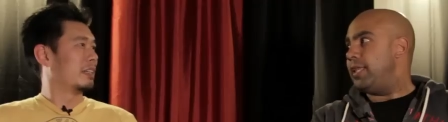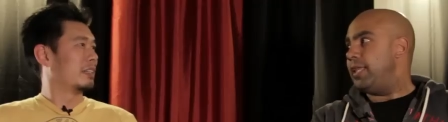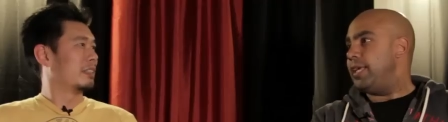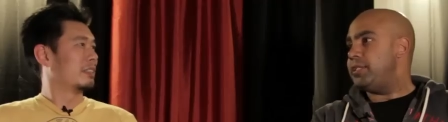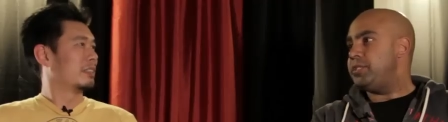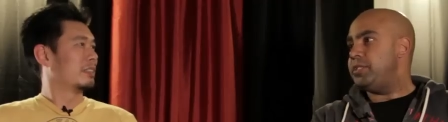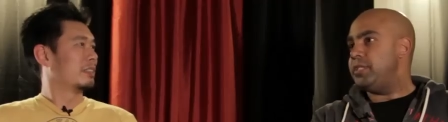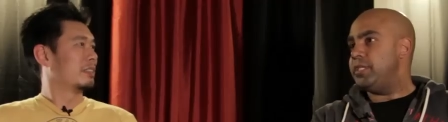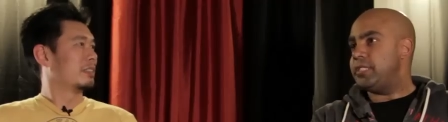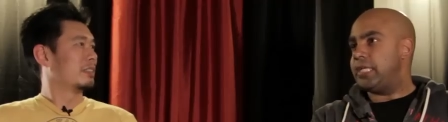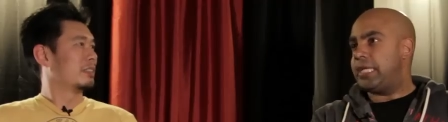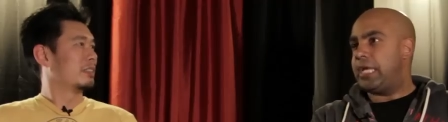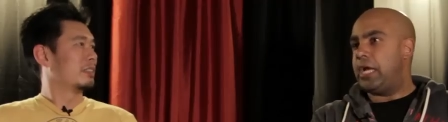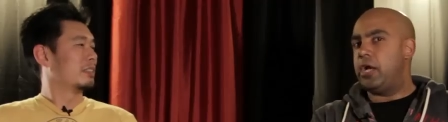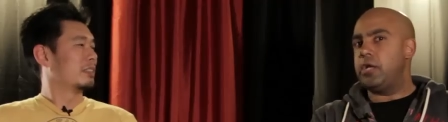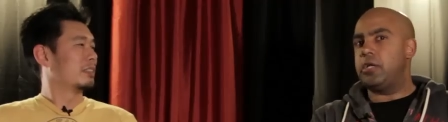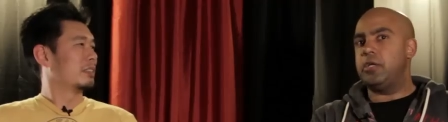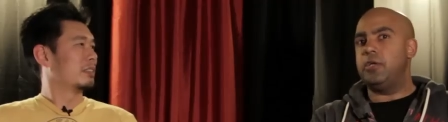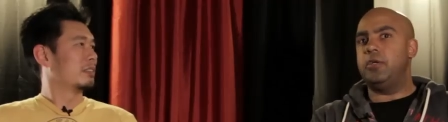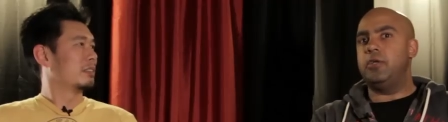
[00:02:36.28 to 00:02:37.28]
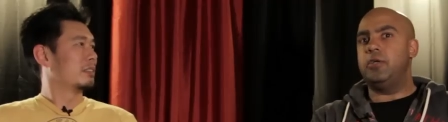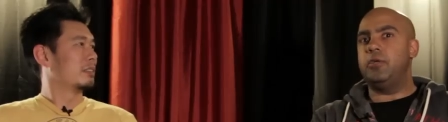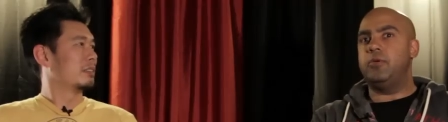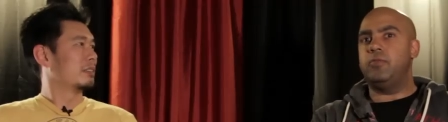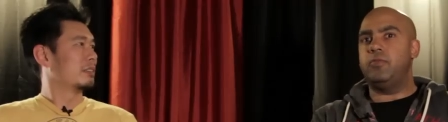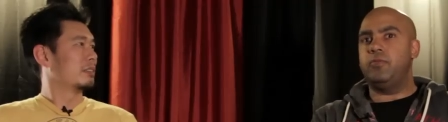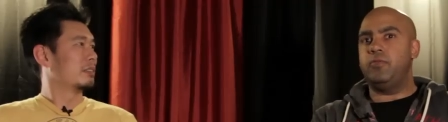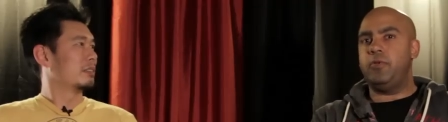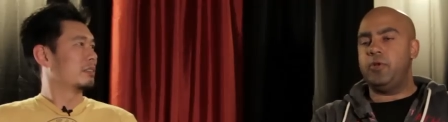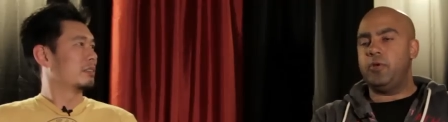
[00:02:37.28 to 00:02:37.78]
Speaker 1: like she is a
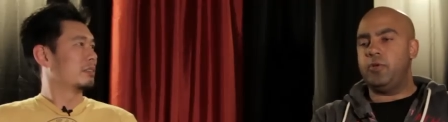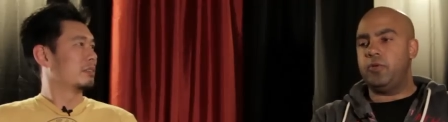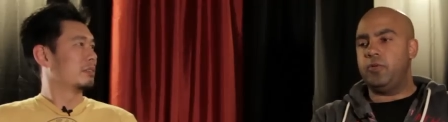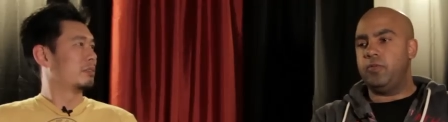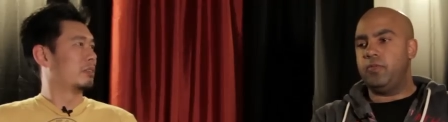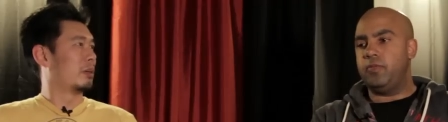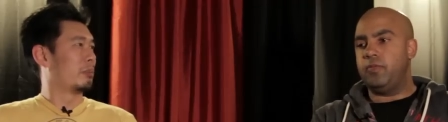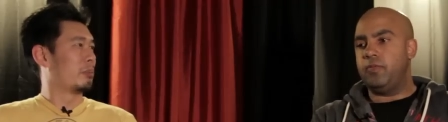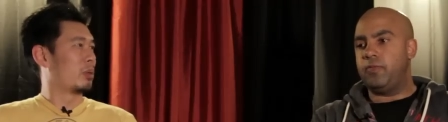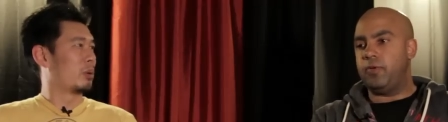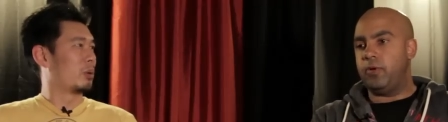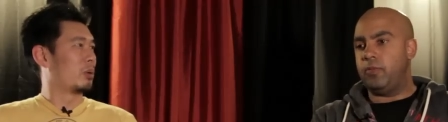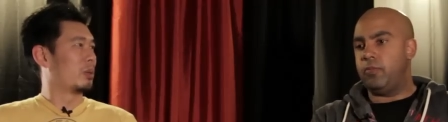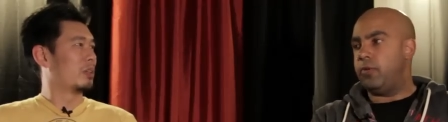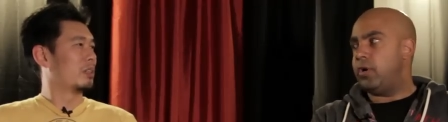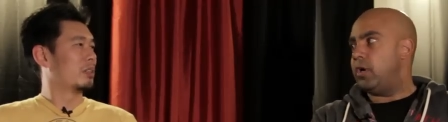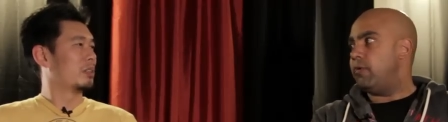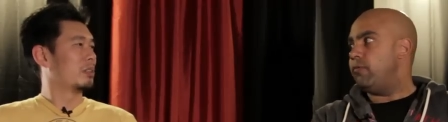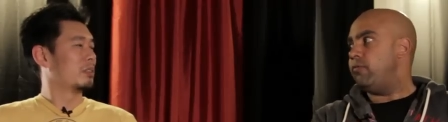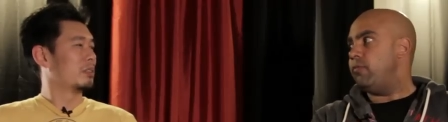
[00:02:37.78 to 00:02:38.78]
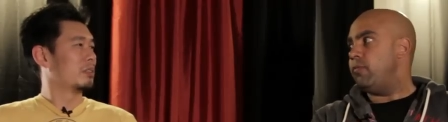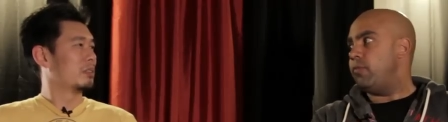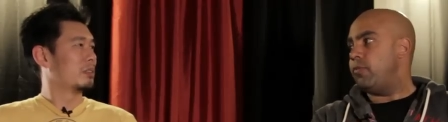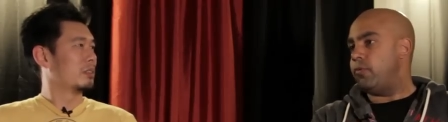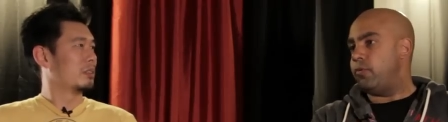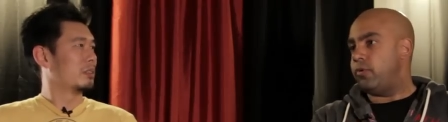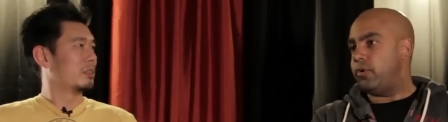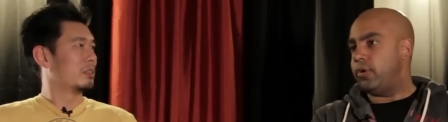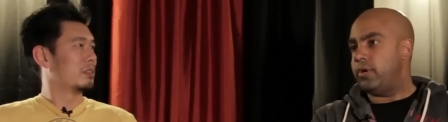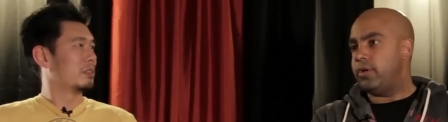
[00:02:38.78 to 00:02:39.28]
character, you know, from Marvel, from
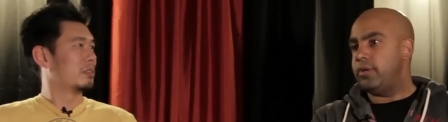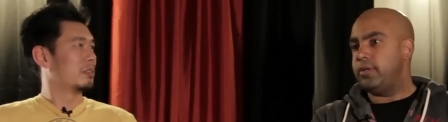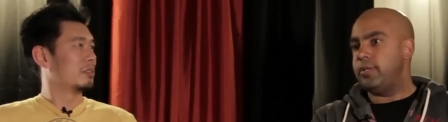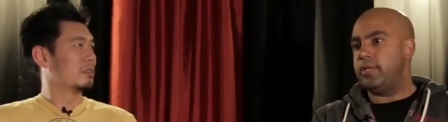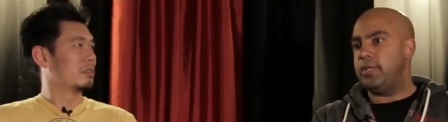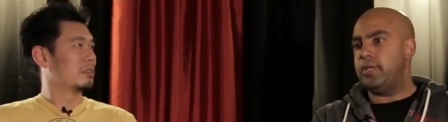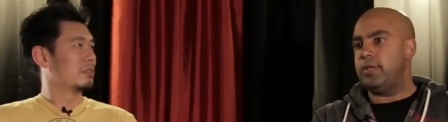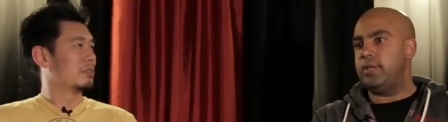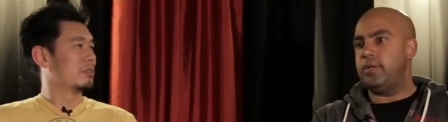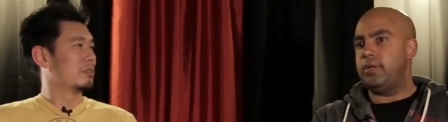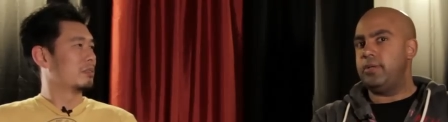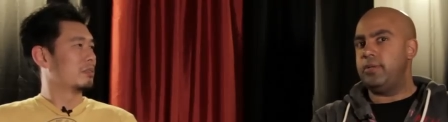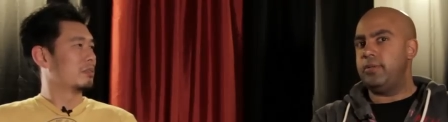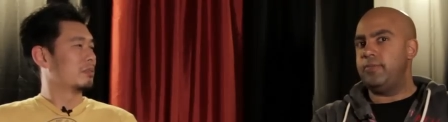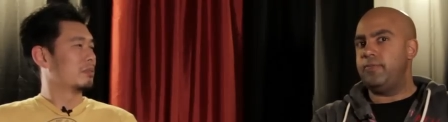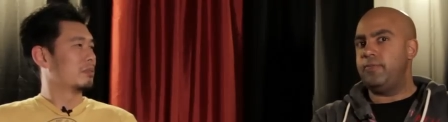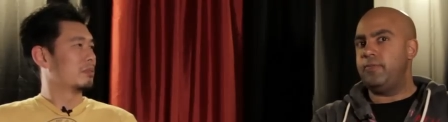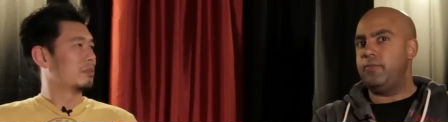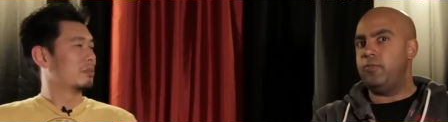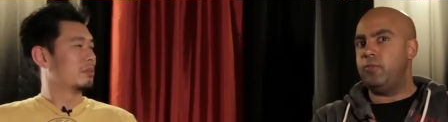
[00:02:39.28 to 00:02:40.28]
Thor.